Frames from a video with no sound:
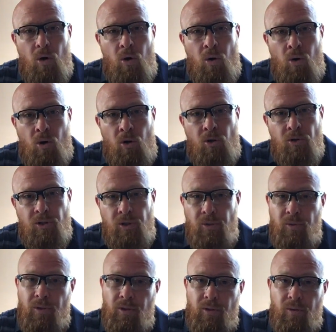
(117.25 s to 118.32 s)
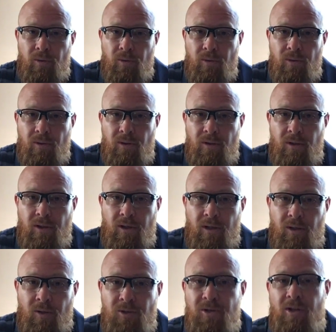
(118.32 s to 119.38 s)
all you do.
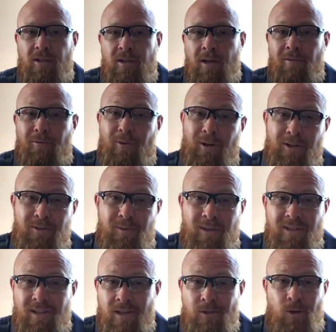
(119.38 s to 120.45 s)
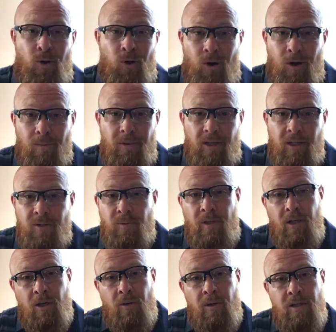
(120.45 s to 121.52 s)
Those are the tough words when it says all, because we
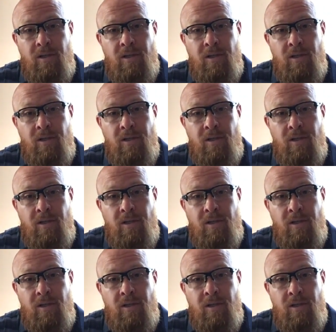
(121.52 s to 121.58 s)
know